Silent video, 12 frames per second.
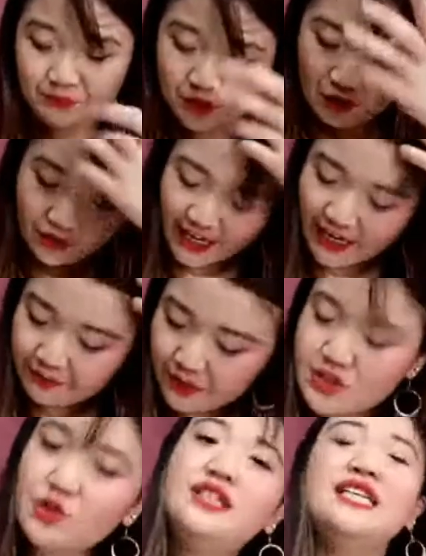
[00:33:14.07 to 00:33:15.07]
Okay,
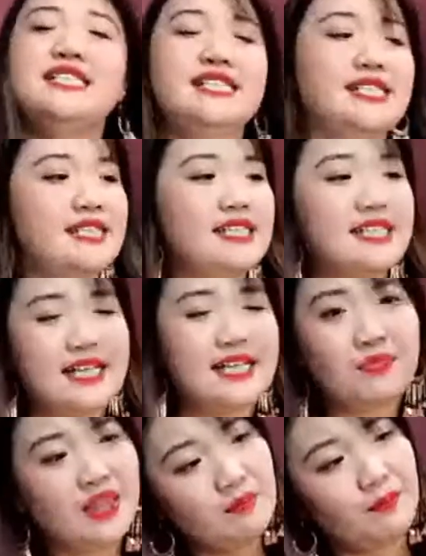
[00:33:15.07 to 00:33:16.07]
so this is the same
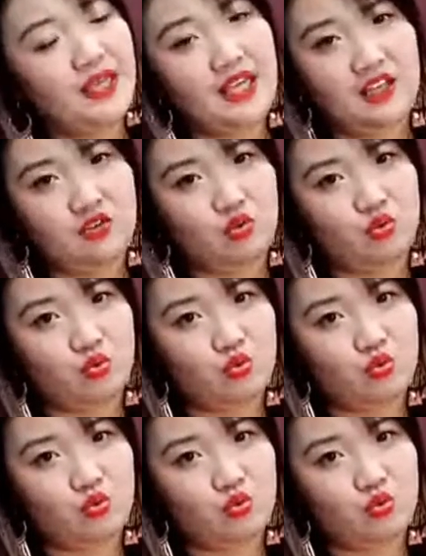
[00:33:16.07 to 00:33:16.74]
thing, PE2,